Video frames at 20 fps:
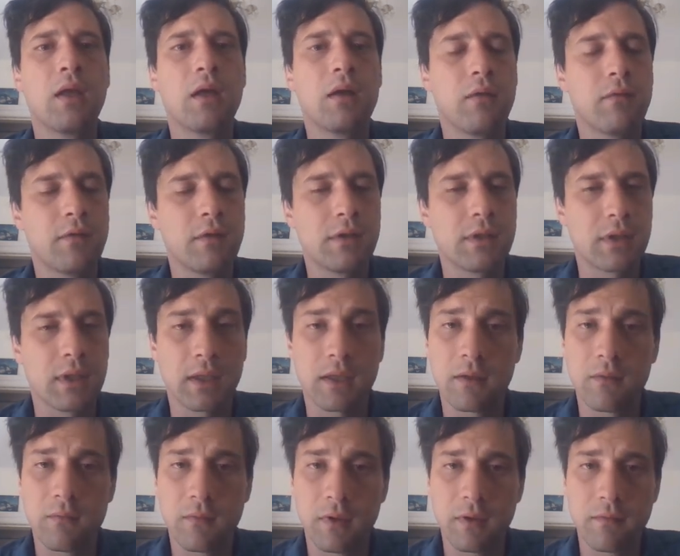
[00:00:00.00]
of his
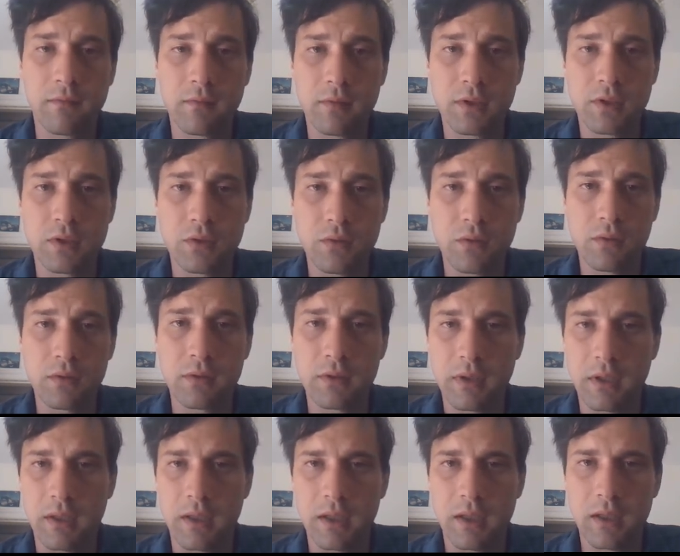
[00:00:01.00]
second wife with
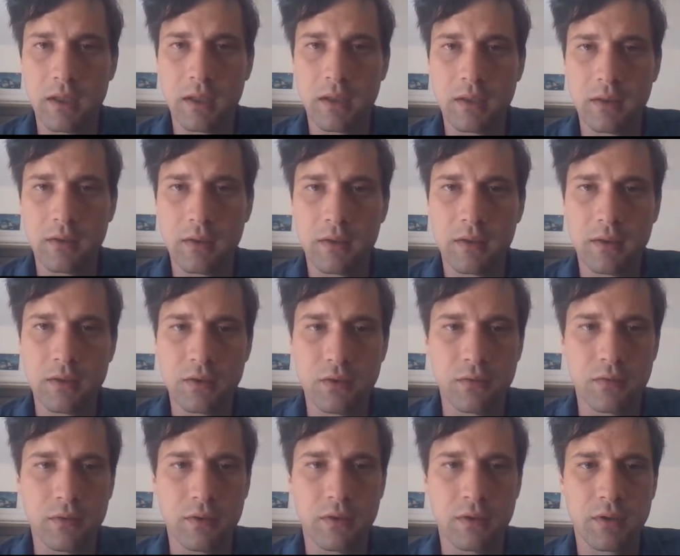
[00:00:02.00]
Schüler and Heinrich
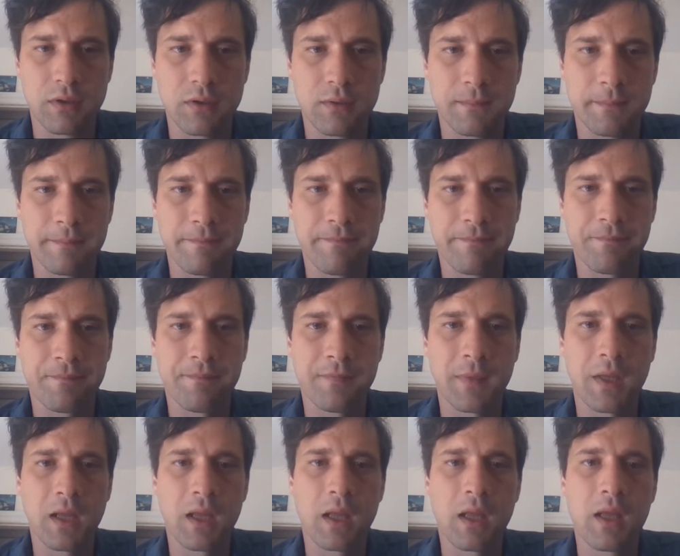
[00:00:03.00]
George.
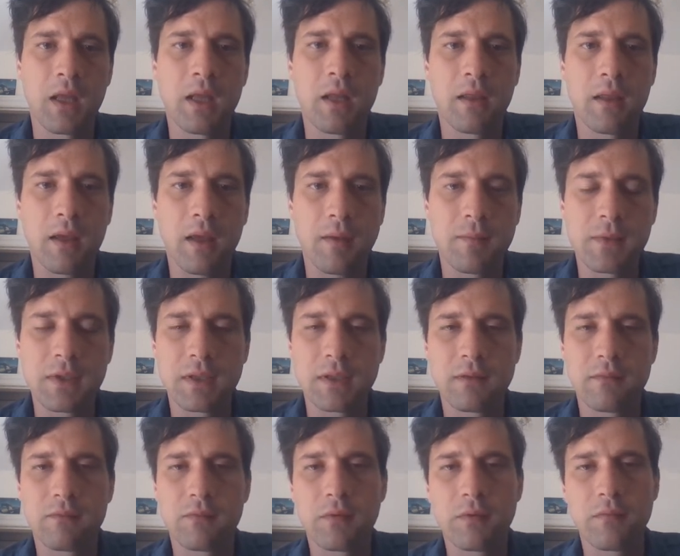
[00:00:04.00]
The
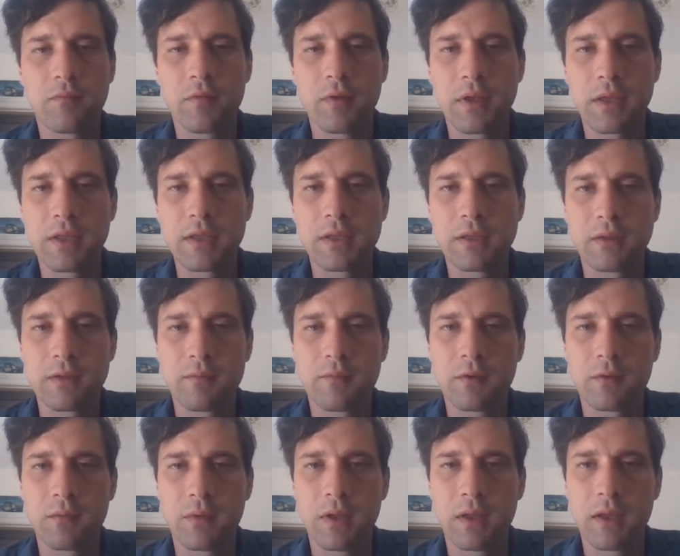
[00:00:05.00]
absence of real relations
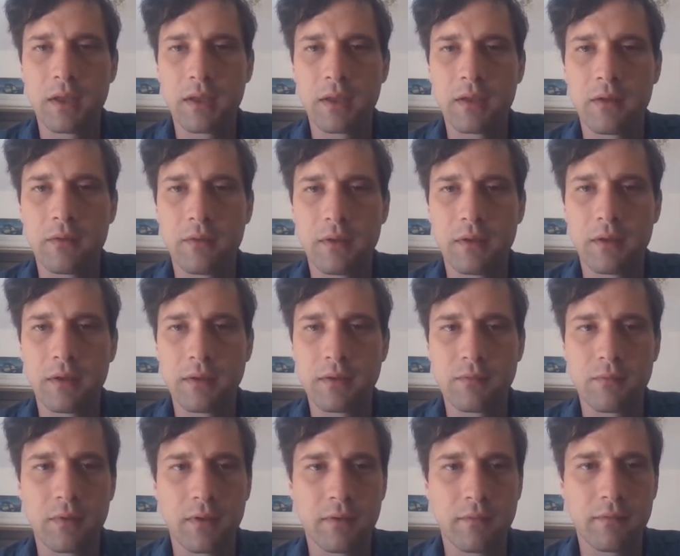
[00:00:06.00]
between Letao and
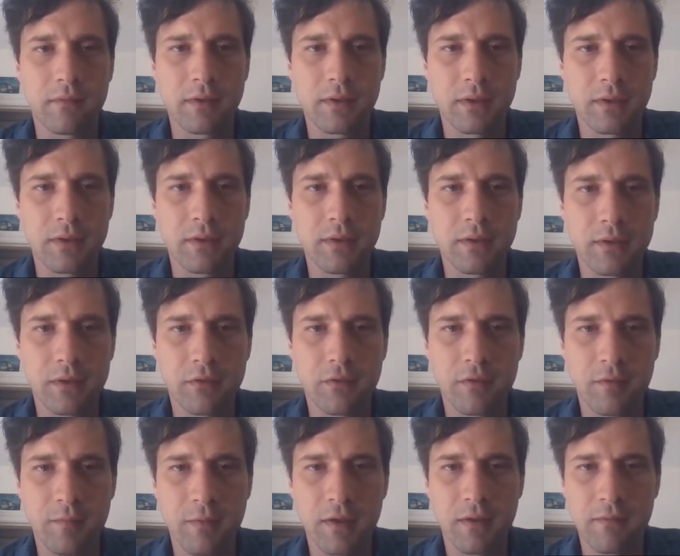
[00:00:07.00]
his wife is
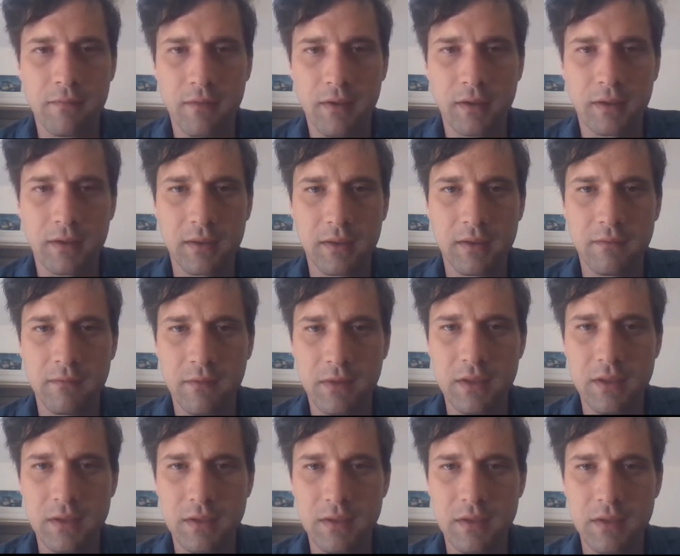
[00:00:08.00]
underscored by the fact that he
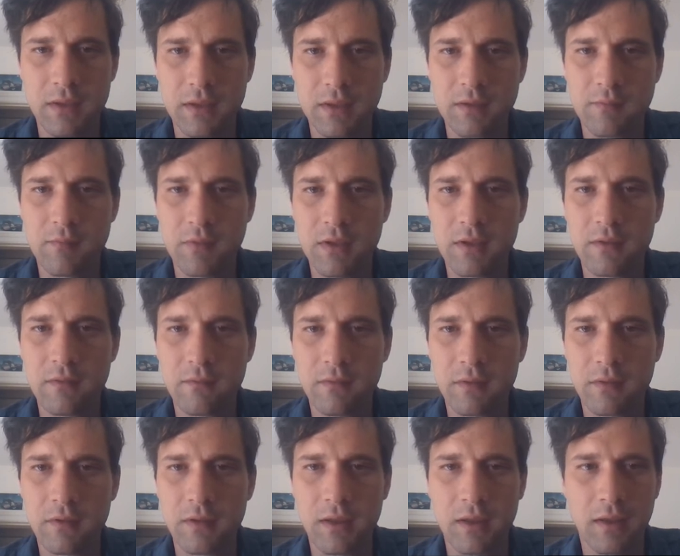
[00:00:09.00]
ventures to speak of
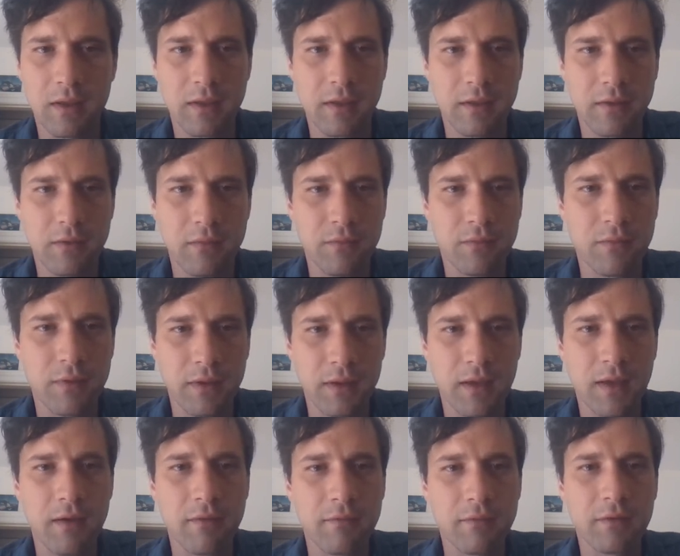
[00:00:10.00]
her at length only
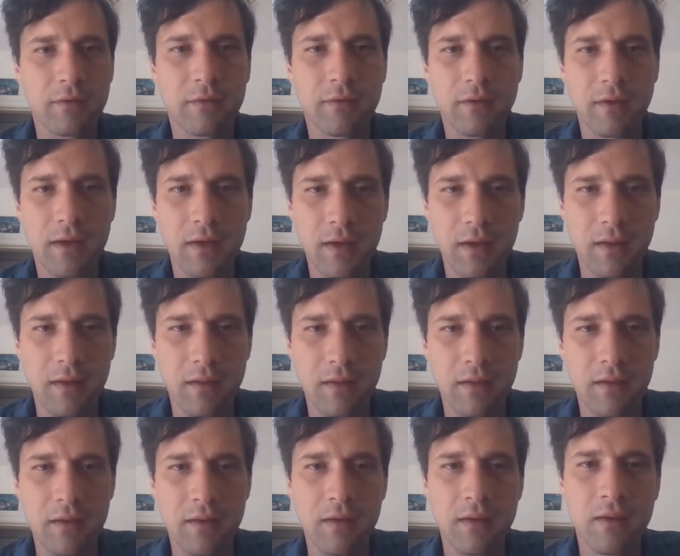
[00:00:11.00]
after her
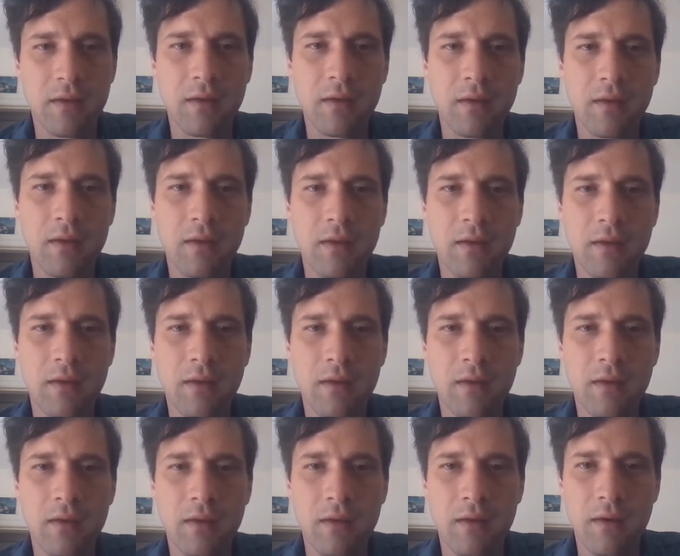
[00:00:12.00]
death.
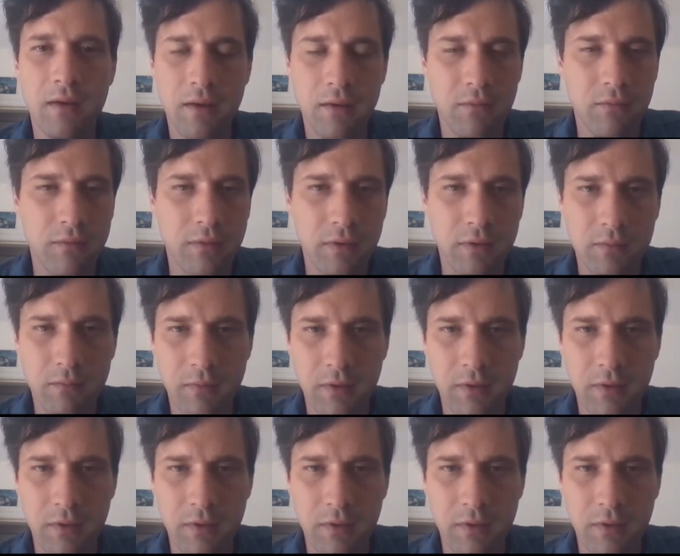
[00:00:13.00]
Not only the